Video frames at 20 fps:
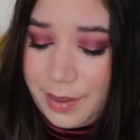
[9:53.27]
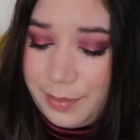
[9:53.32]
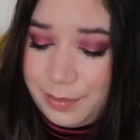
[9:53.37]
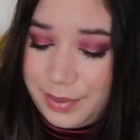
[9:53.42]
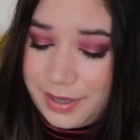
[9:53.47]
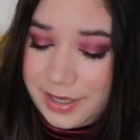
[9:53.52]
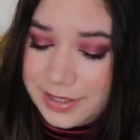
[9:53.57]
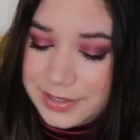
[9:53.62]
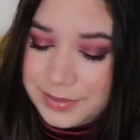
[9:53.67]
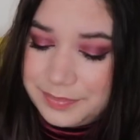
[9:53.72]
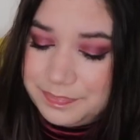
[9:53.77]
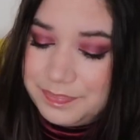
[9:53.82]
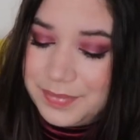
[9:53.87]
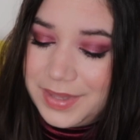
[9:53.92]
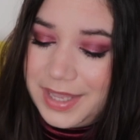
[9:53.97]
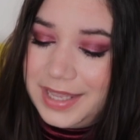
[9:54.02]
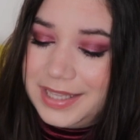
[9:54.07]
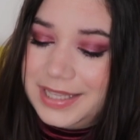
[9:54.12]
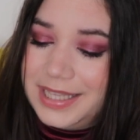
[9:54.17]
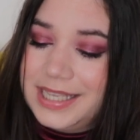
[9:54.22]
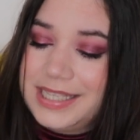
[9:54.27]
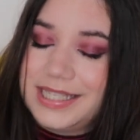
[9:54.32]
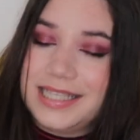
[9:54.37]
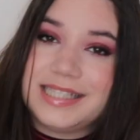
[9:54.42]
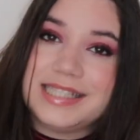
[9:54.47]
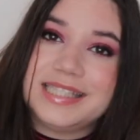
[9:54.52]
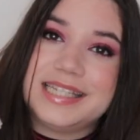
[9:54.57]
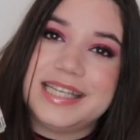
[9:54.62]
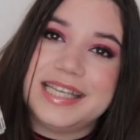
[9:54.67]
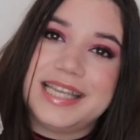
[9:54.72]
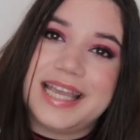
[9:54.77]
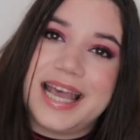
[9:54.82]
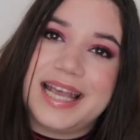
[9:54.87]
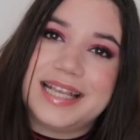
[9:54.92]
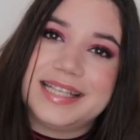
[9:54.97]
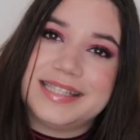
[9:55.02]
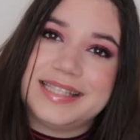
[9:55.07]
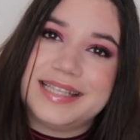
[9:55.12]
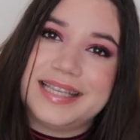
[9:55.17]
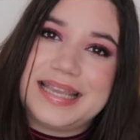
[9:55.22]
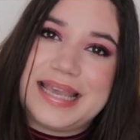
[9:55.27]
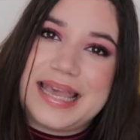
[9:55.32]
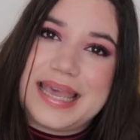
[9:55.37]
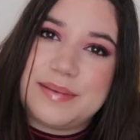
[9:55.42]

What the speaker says: But This is the Essie